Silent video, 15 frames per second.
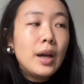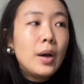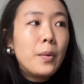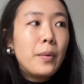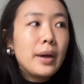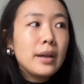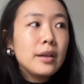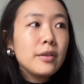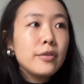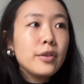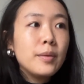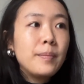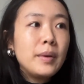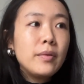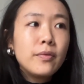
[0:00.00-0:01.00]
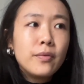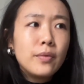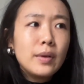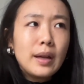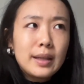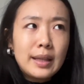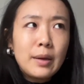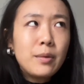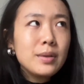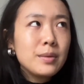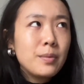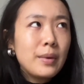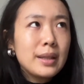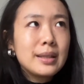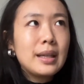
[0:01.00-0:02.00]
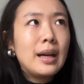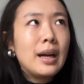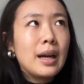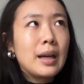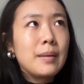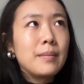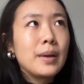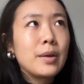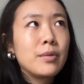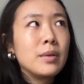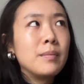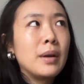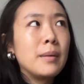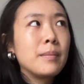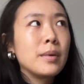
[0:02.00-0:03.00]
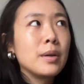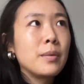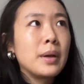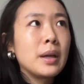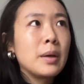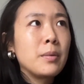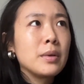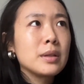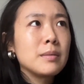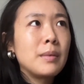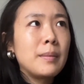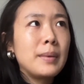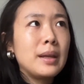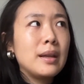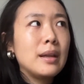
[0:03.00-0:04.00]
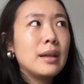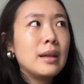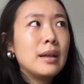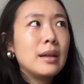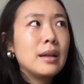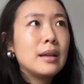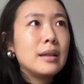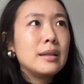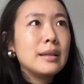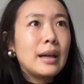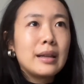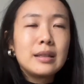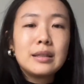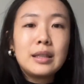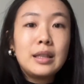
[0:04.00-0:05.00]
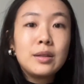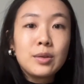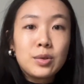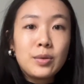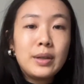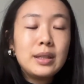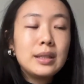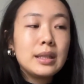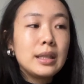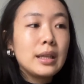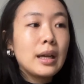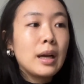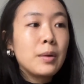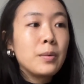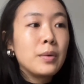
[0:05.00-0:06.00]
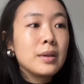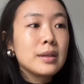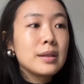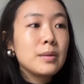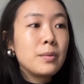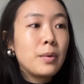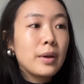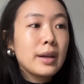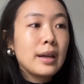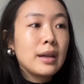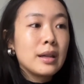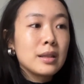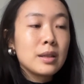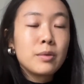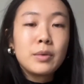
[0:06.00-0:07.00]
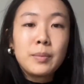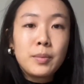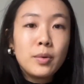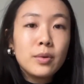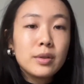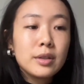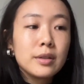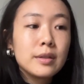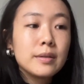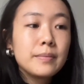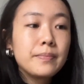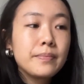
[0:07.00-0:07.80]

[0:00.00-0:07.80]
Whenever there was a time, I remember when I was maybe 19 or 20, I was working as a reporter.